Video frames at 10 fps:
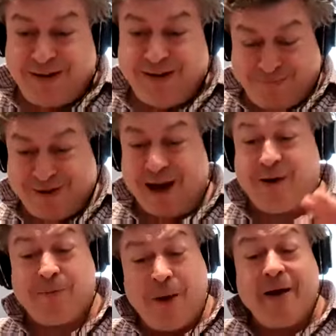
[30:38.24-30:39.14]
say
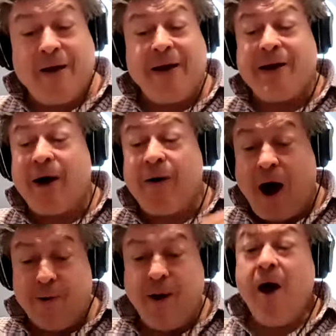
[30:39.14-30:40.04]
goodbye and they go
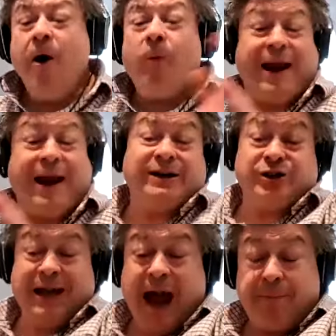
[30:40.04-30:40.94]
home. What
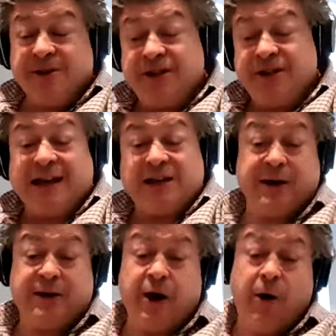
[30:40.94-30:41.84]
actually happens is it gets a
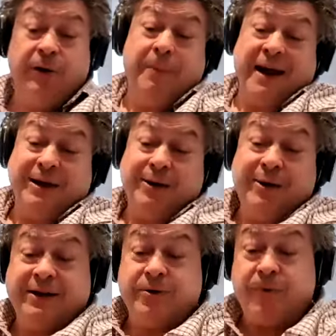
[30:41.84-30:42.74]
bit cold, the patio
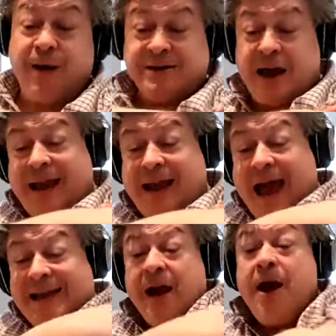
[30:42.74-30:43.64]
heater runs out of
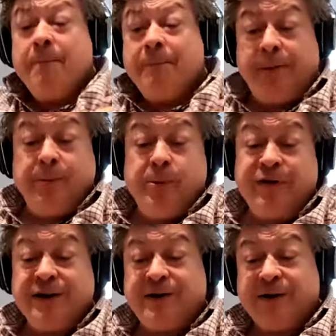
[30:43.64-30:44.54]
gas, people move
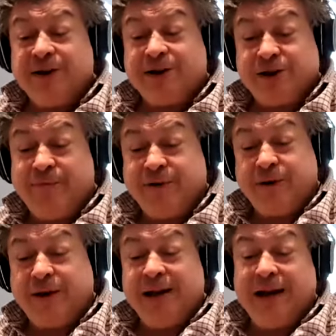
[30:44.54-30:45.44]
into the
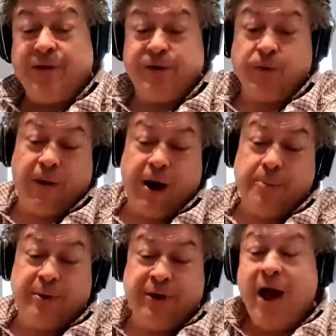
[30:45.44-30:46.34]
conservatory and leave the door
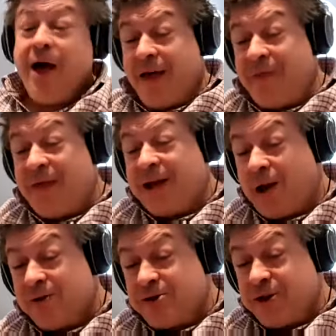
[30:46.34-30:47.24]
open, then they
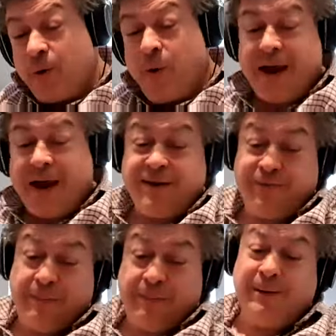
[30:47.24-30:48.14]
close the door, then
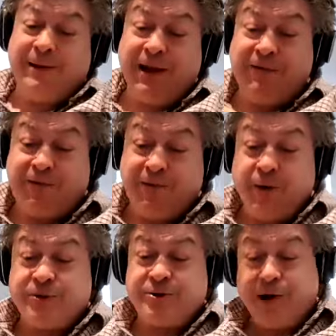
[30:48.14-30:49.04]
three people leave
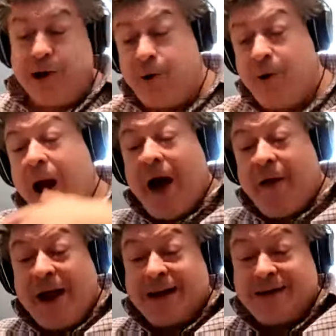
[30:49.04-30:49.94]
use the loo, and the
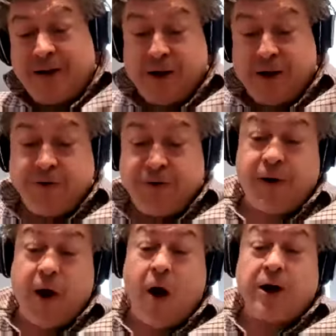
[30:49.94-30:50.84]
next thing you know is you've got
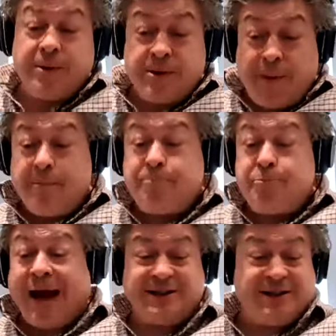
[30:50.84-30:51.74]
an argument about
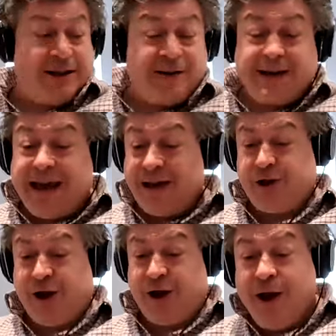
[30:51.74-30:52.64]
Brexit in the
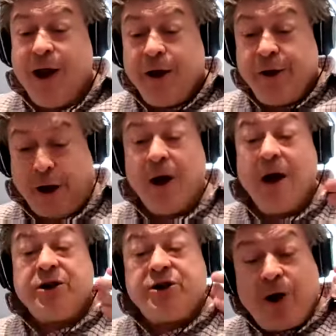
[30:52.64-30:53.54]
kitchen. You know,
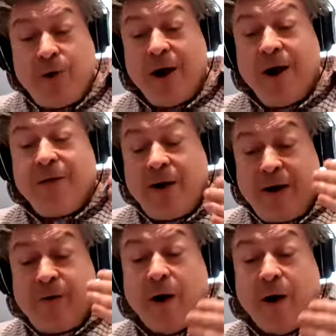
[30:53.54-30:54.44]
so there,
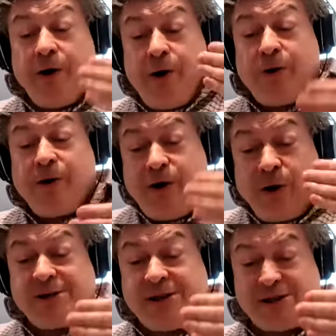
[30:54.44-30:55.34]
you know, you can
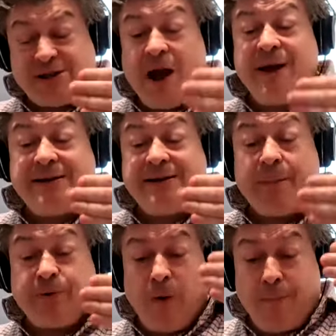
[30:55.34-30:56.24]
use the science
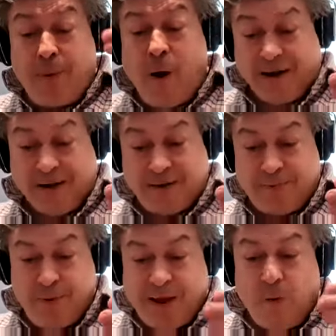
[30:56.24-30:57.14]
up to a point,
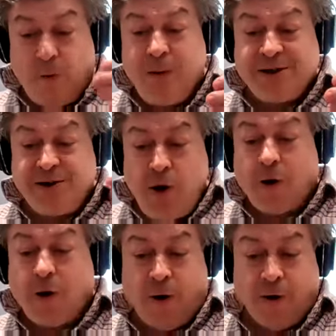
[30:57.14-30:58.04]
but there are always
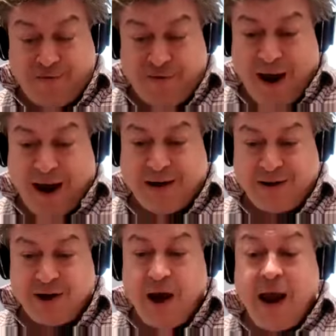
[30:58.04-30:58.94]
knock-on
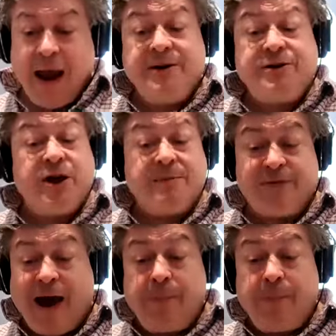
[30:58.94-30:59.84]
effects in terms of
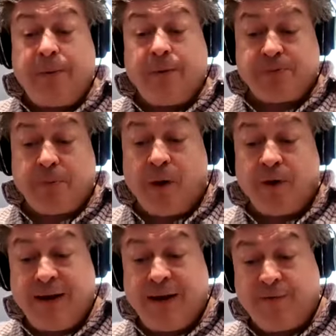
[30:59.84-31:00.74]
how people respond
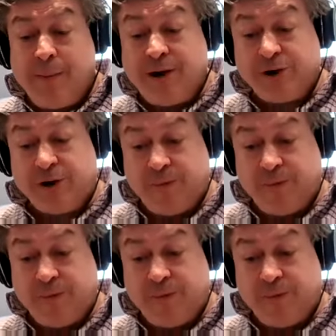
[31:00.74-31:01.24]
to the information.